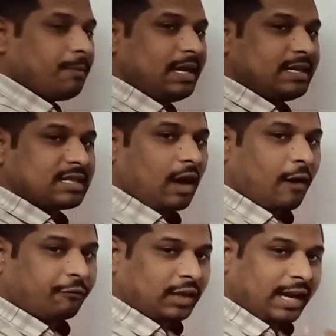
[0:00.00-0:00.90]
Means
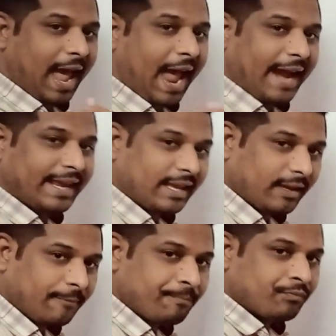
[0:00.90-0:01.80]
after
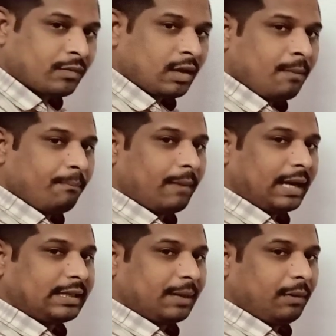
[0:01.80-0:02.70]
adding
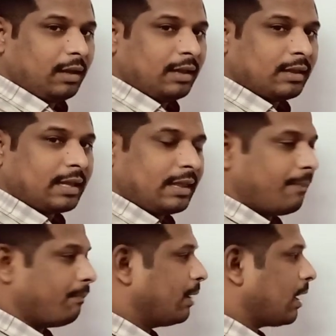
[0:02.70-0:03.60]
multiple the
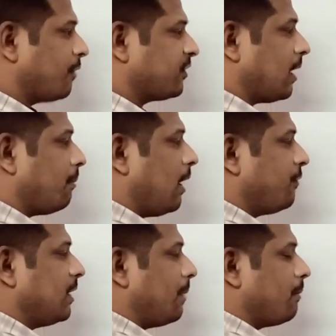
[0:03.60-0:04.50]
number of sum
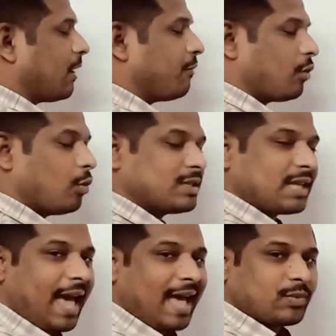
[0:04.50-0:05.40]
of number of
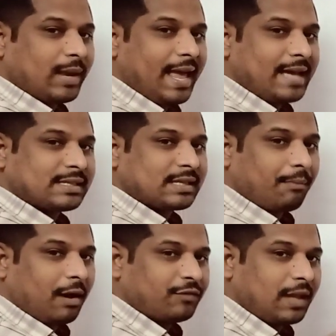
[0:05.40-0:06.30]
rows as well as
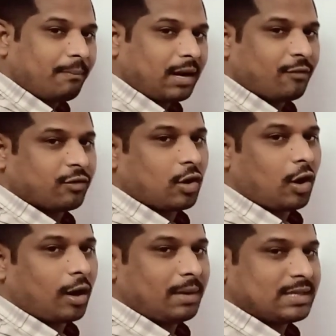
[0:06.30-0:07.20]
sum of number of
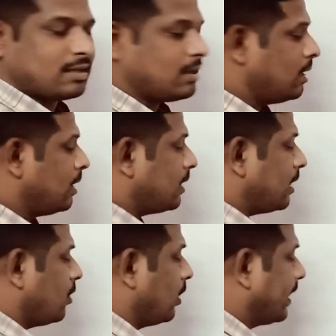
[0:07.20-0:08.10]
columns,
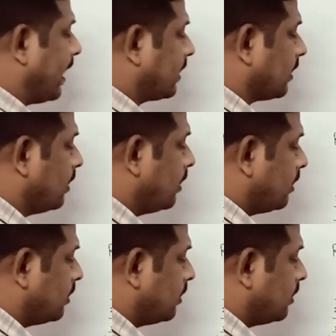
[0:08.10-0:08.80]
then you will get